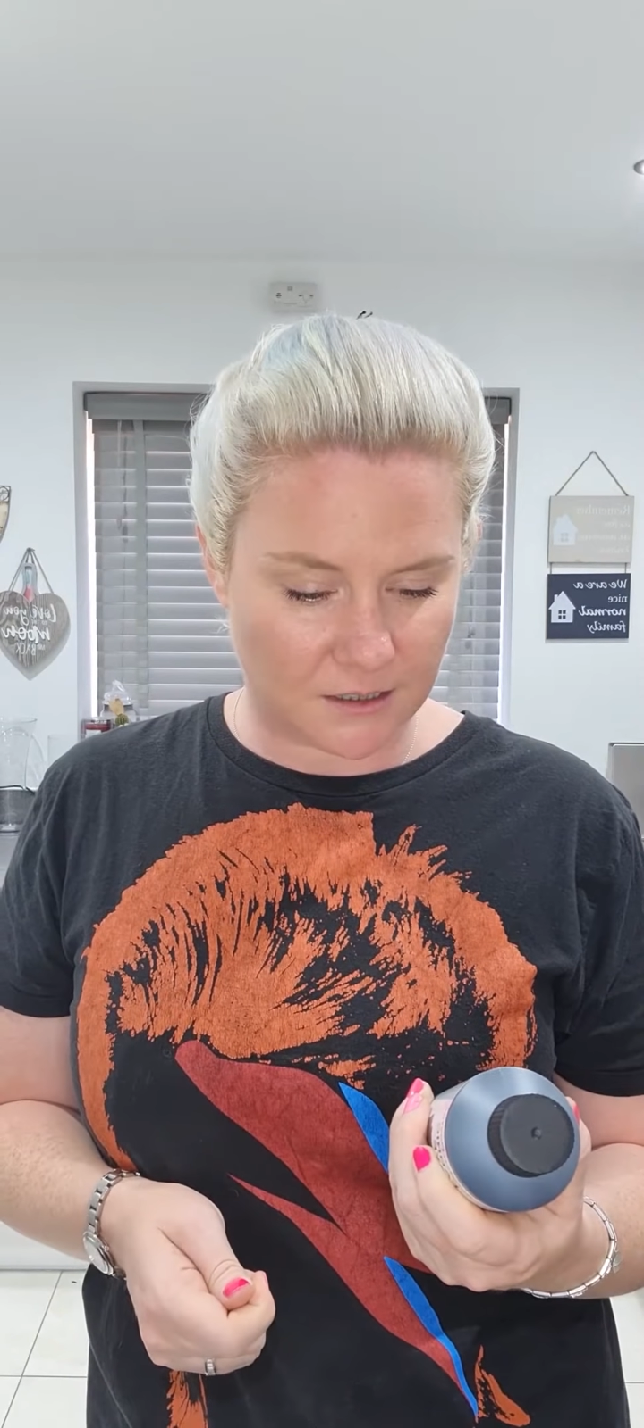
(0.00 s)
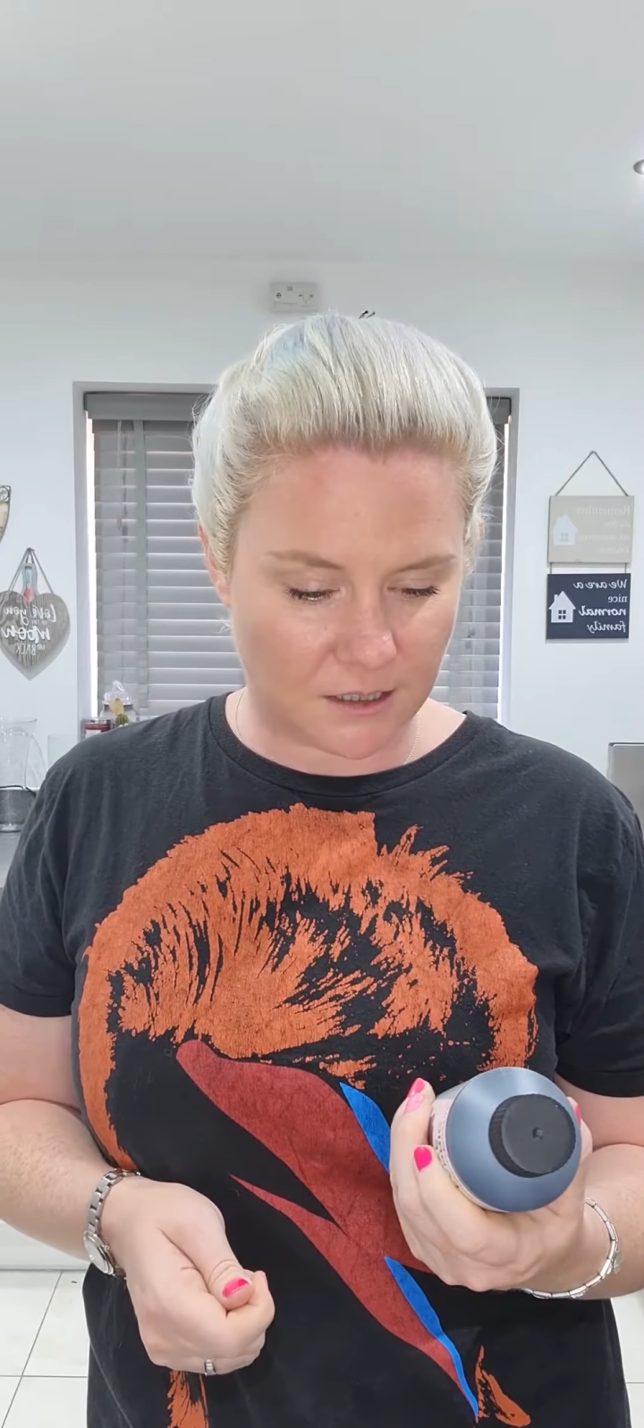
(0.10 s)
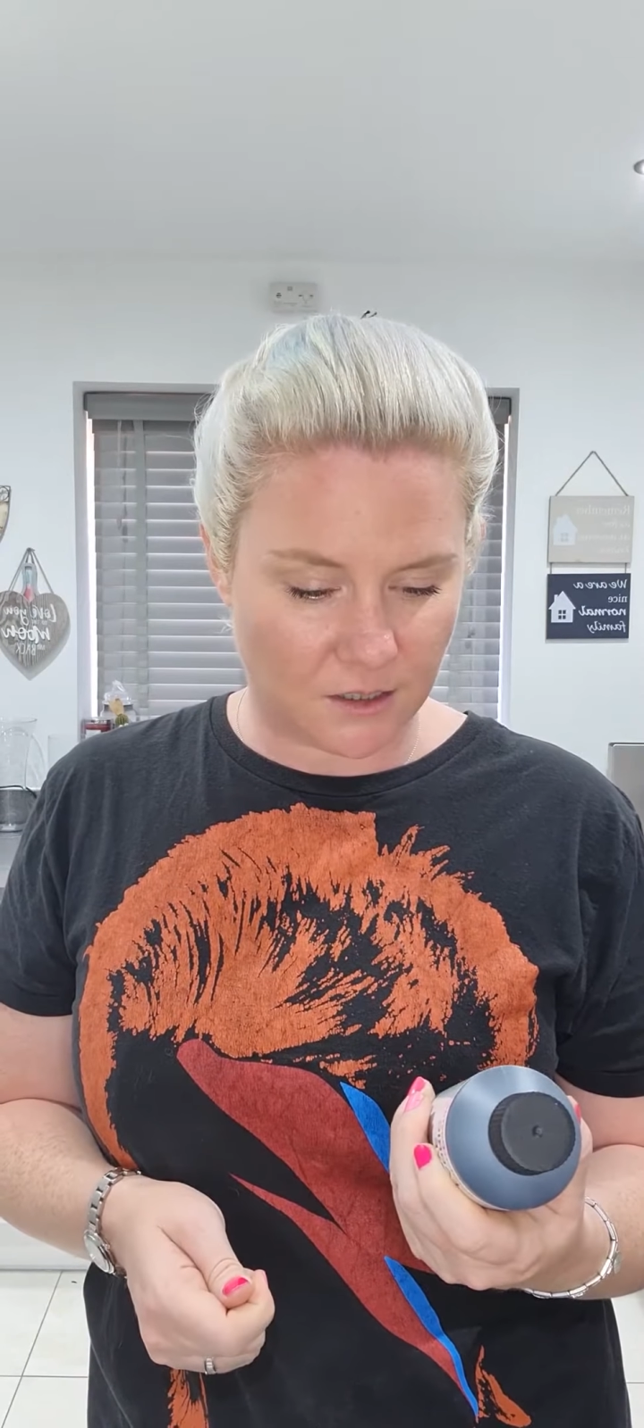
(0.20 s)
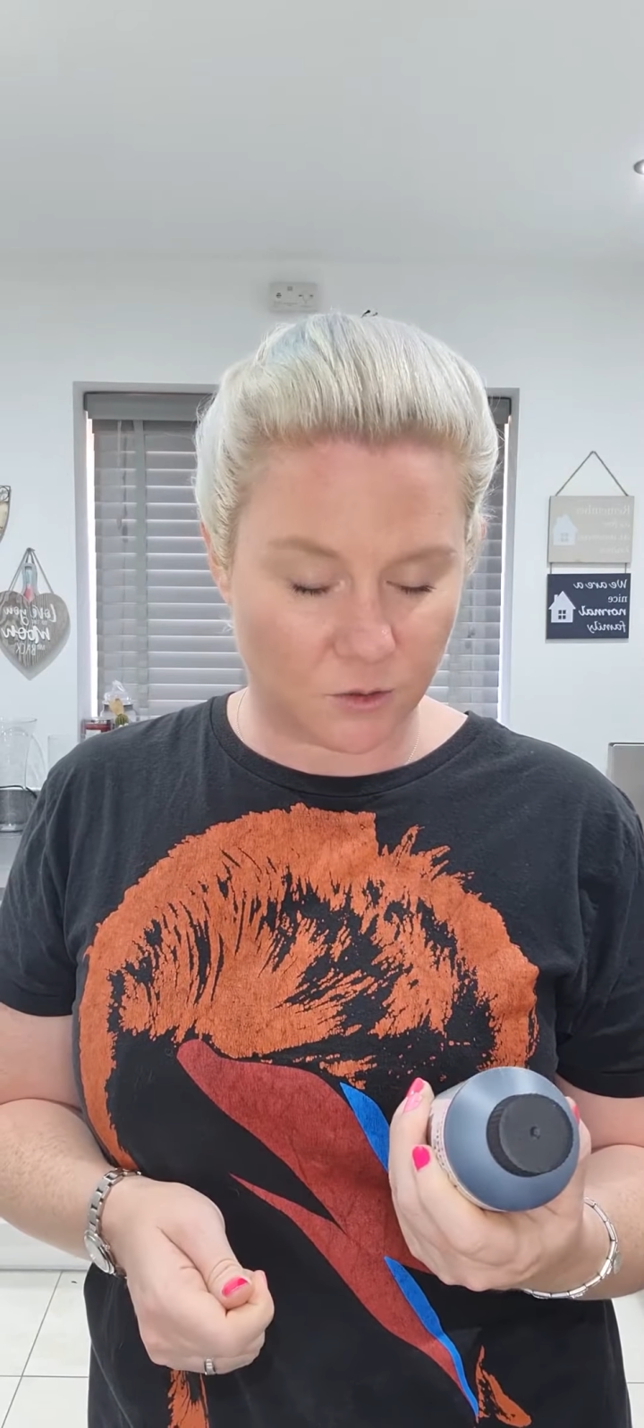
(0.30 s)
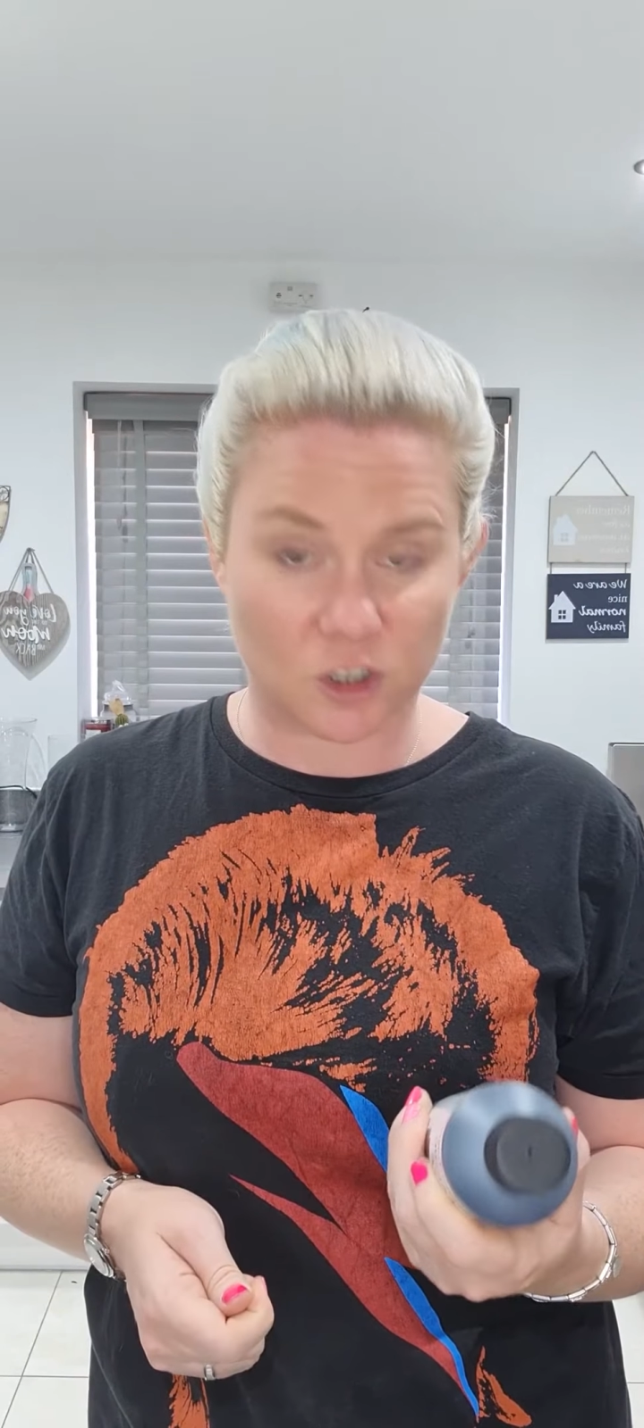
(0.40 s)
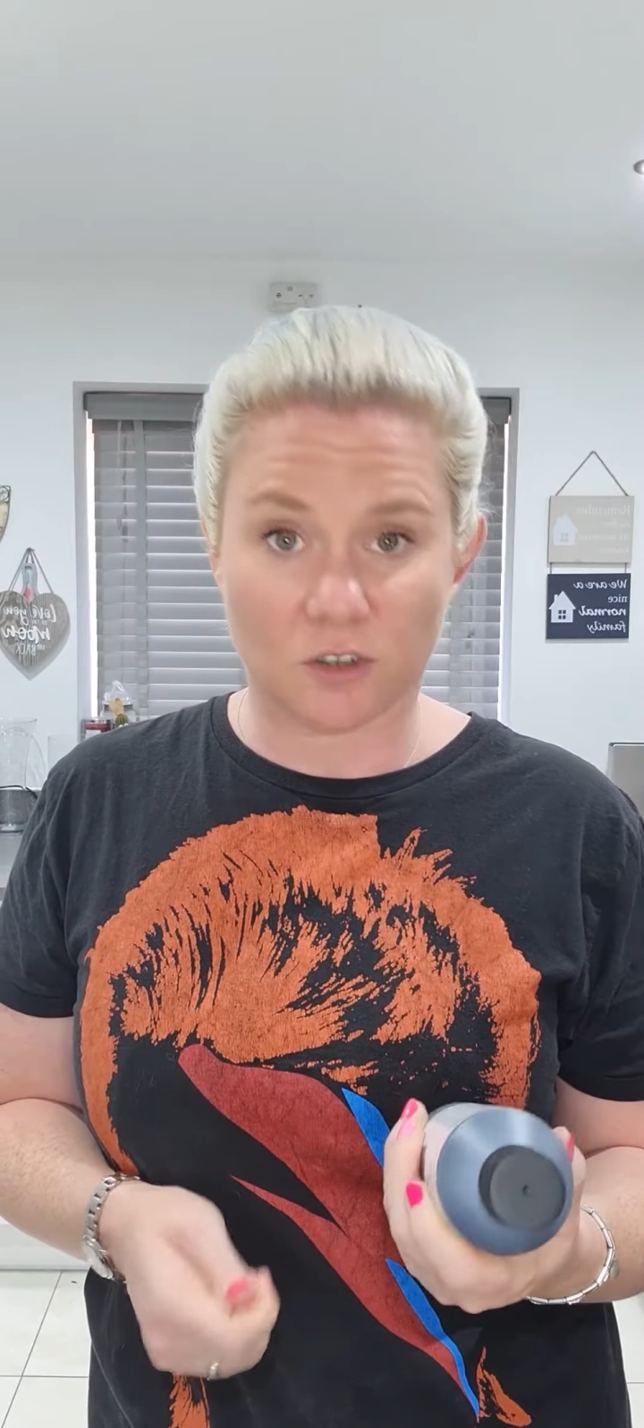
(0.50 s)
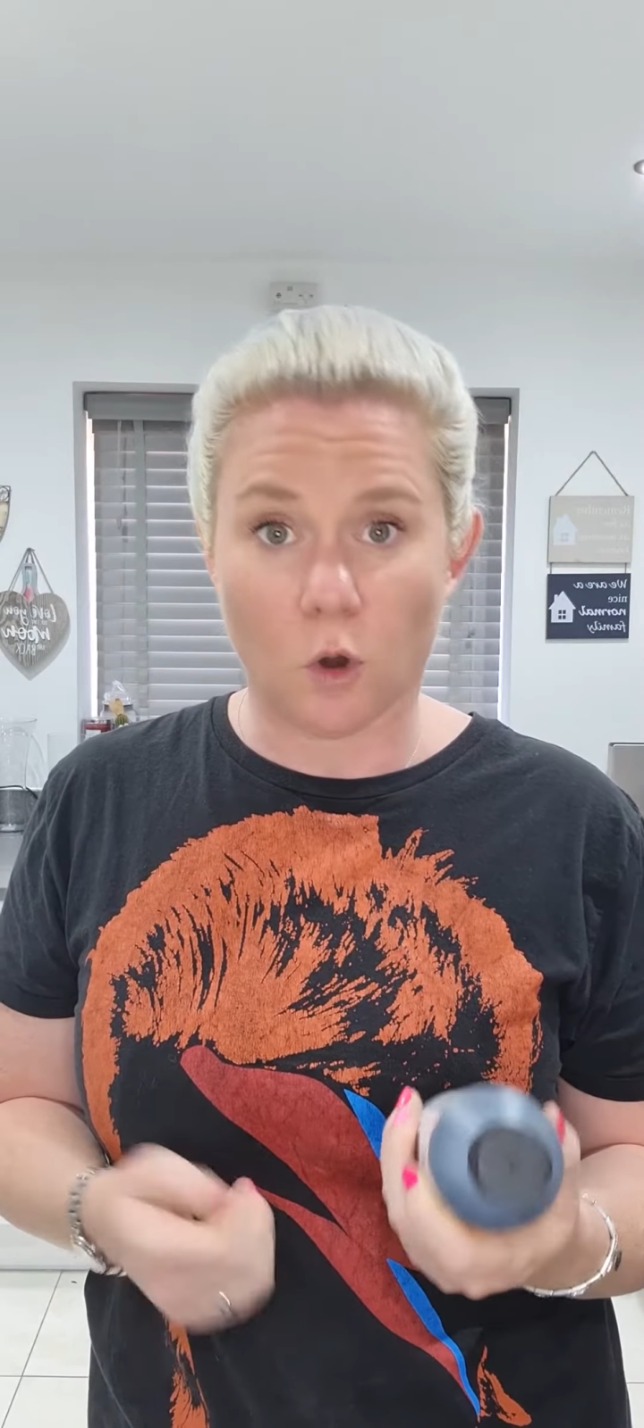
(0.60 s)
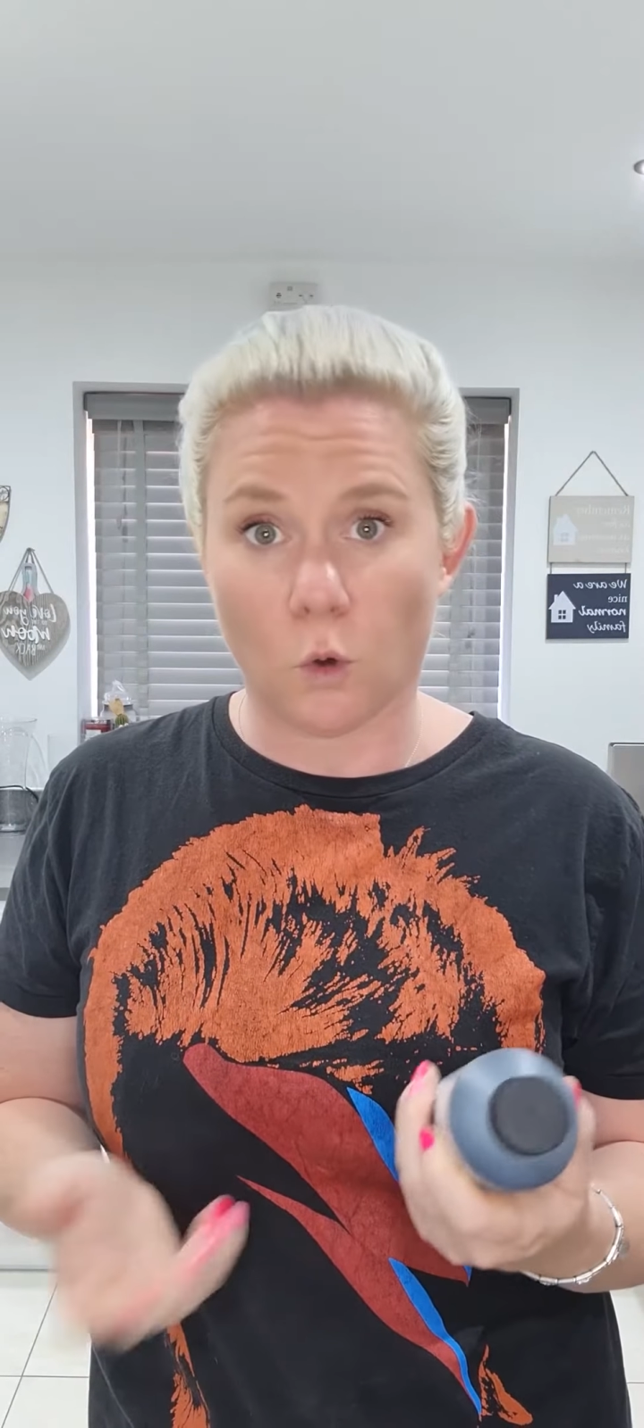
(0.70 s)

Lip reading: solution